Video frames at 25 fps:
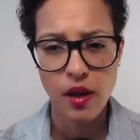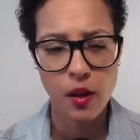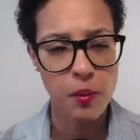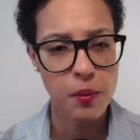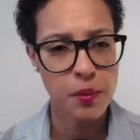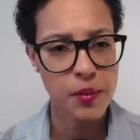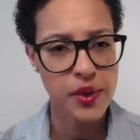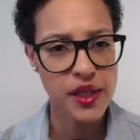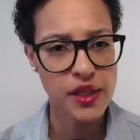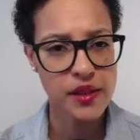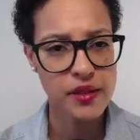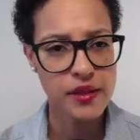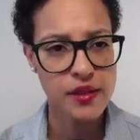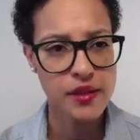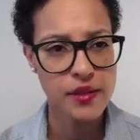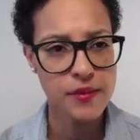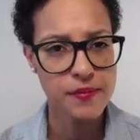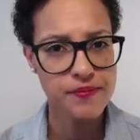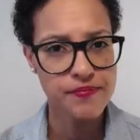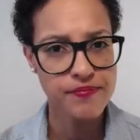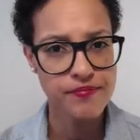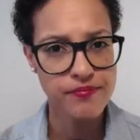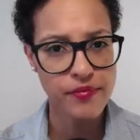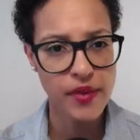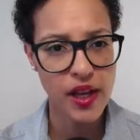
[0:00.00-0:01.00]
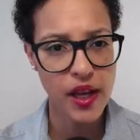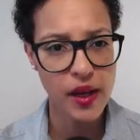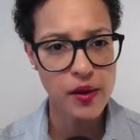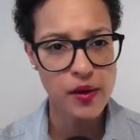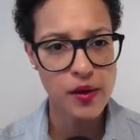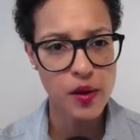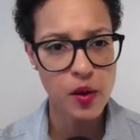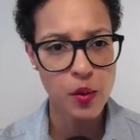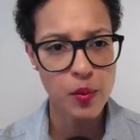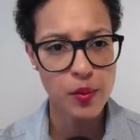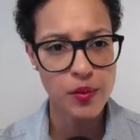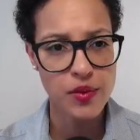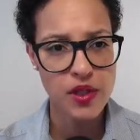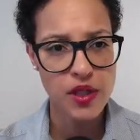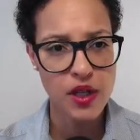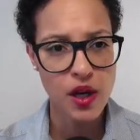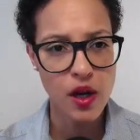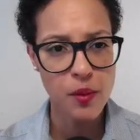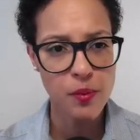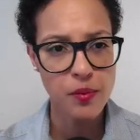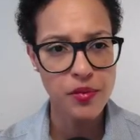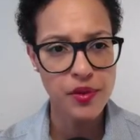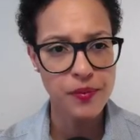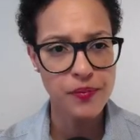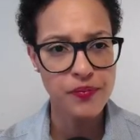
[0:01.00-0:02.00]
on Meet. It opens
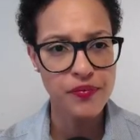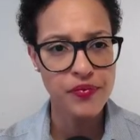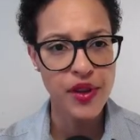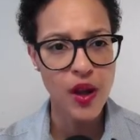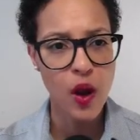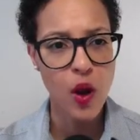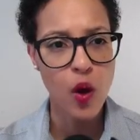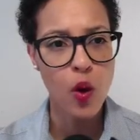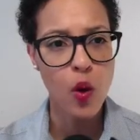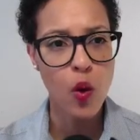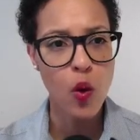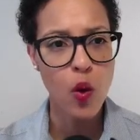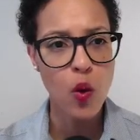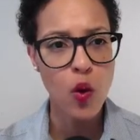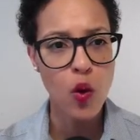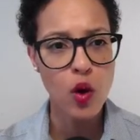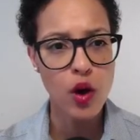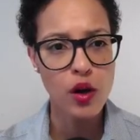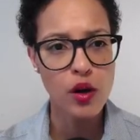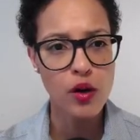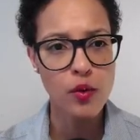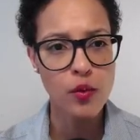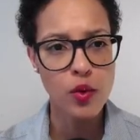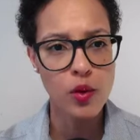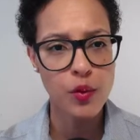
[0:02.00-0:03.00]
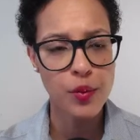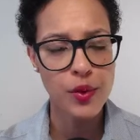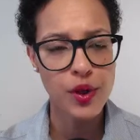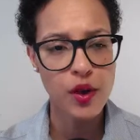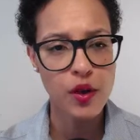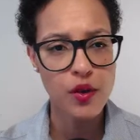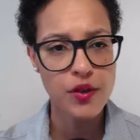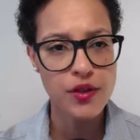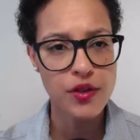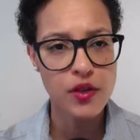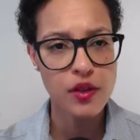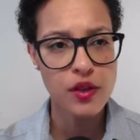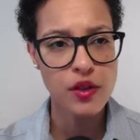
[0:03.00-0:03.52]
up. Or what we also